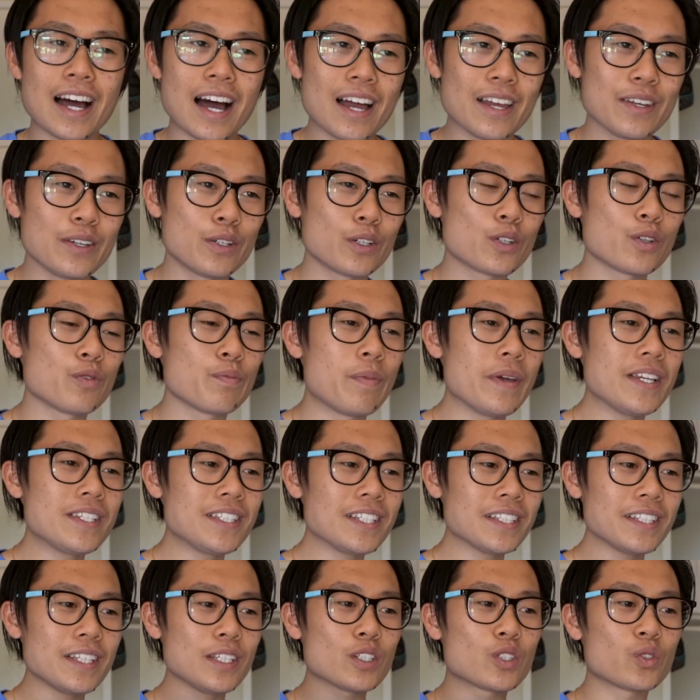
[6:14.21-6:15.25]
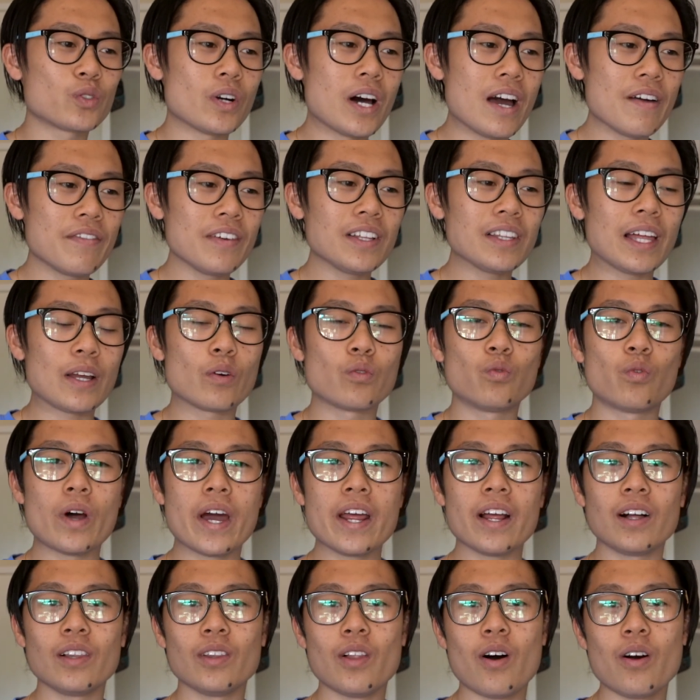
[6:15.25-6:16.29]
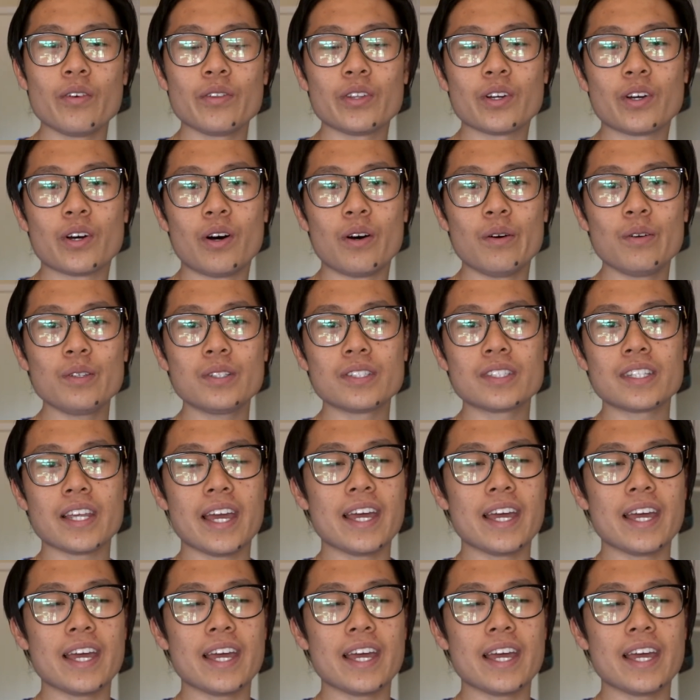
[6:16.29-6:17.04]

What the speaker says: you're basically driving like right along the coast,